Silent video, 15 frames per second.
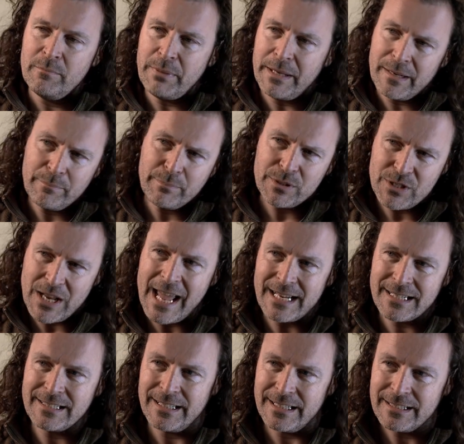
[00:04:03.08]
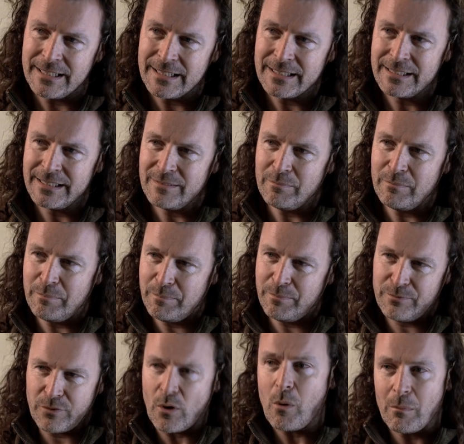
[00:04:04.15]
being protected
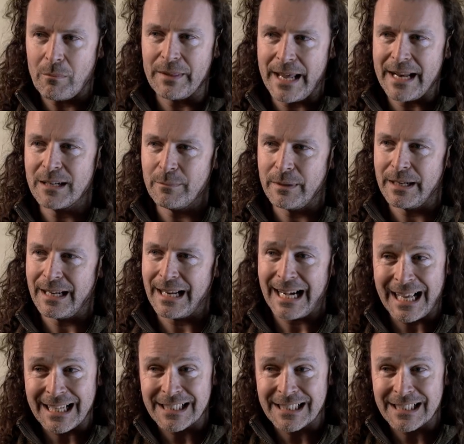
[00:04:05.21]
from the enemy and